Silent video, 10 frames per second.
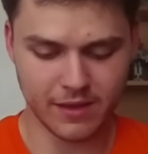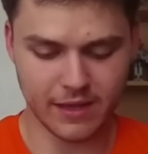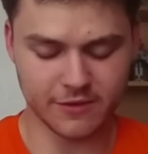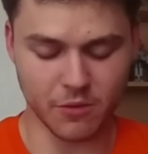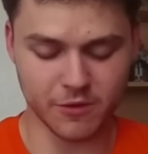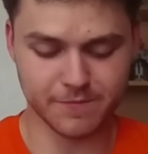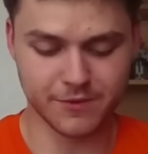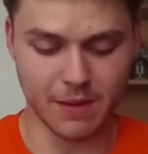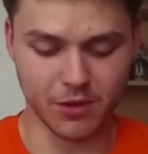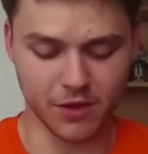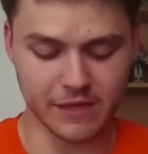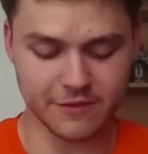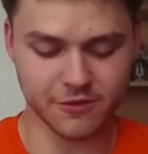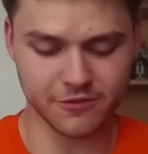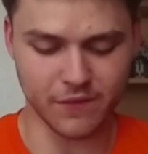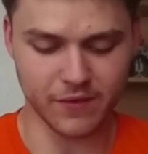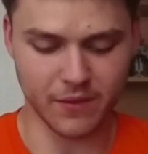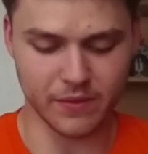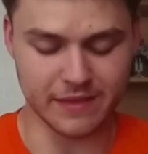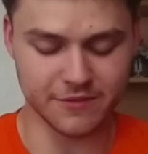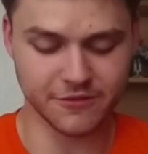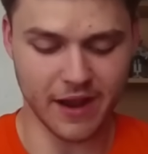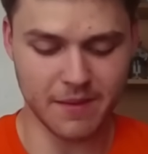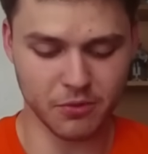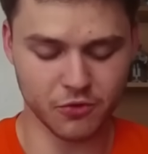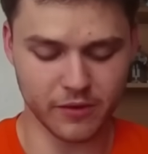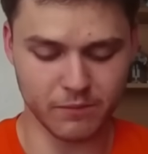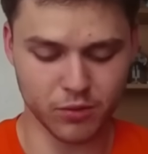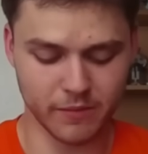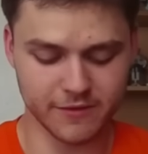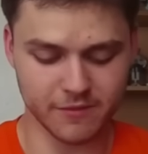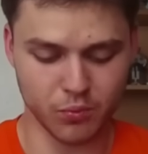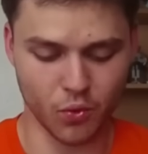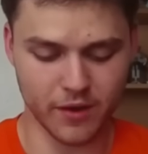It is almost double elixir, so I feel like with this giant push, we can probably support